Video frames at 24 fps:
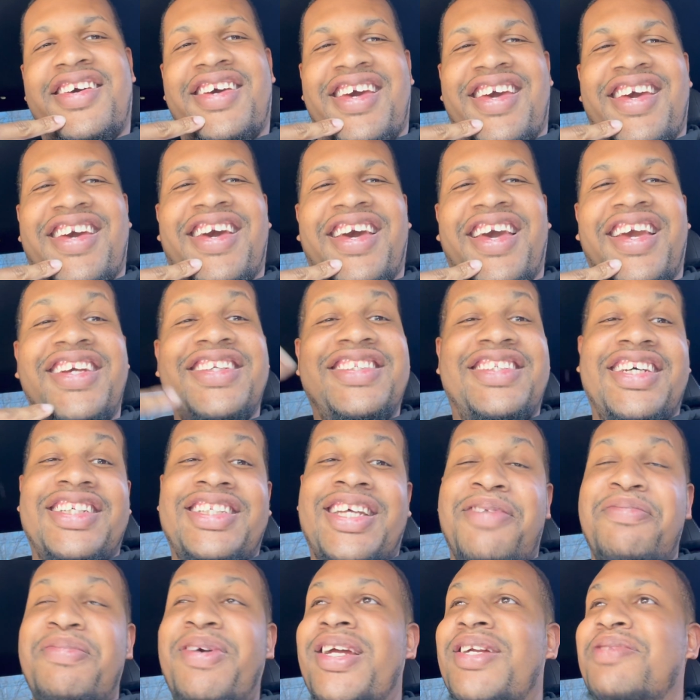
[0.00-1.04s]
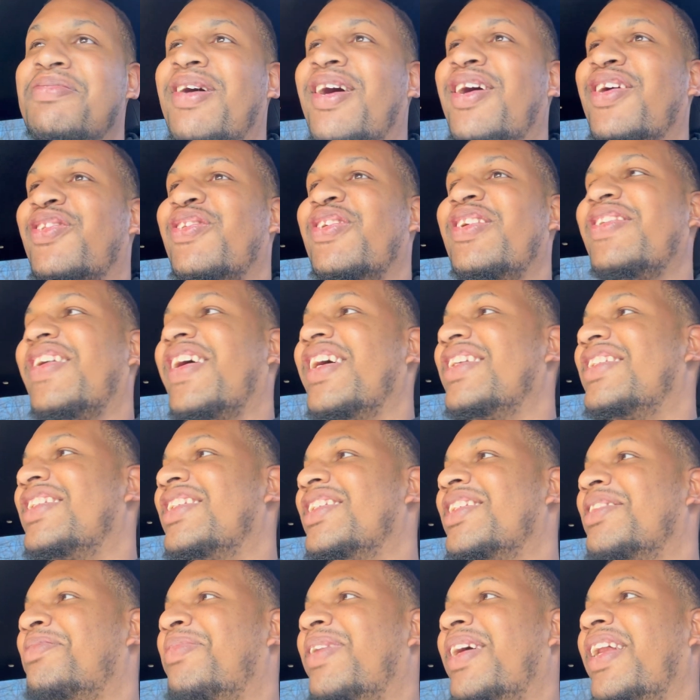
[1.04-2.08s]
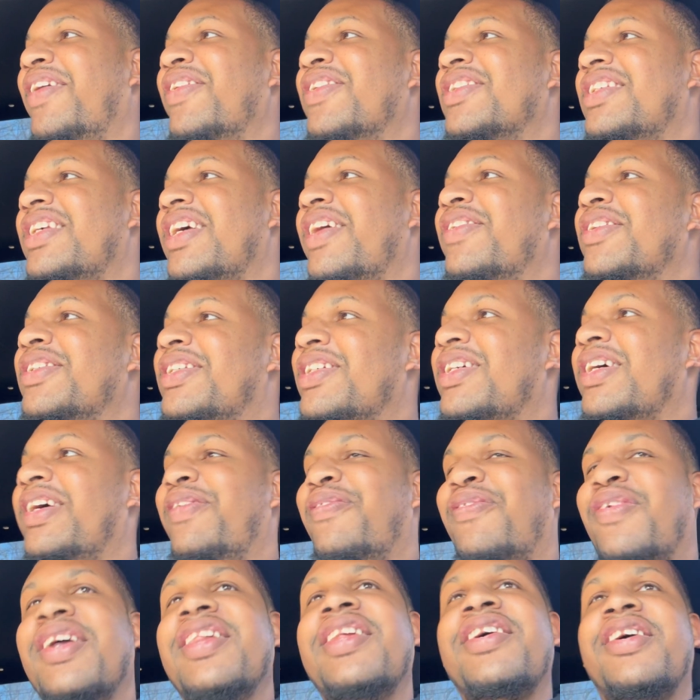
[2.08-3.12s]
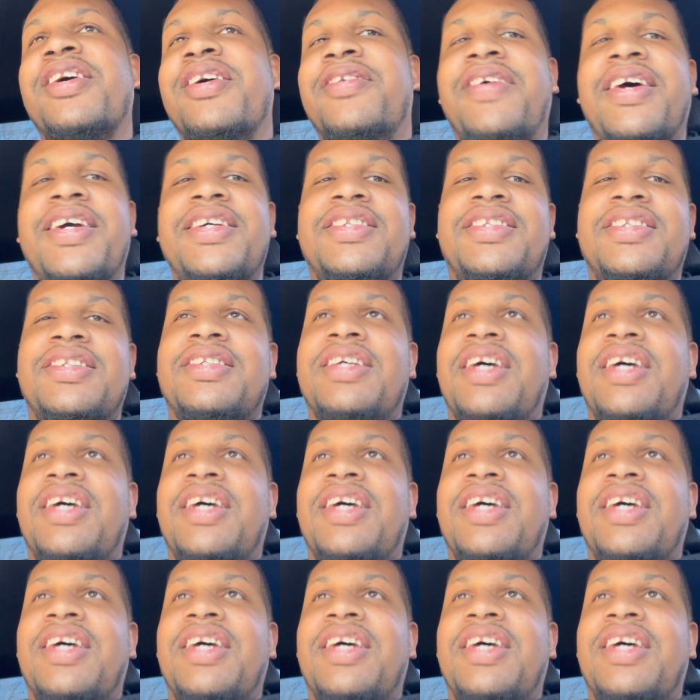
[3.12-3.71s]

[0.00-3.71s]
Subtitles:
He says I beat him all 3 races, but it was really good races.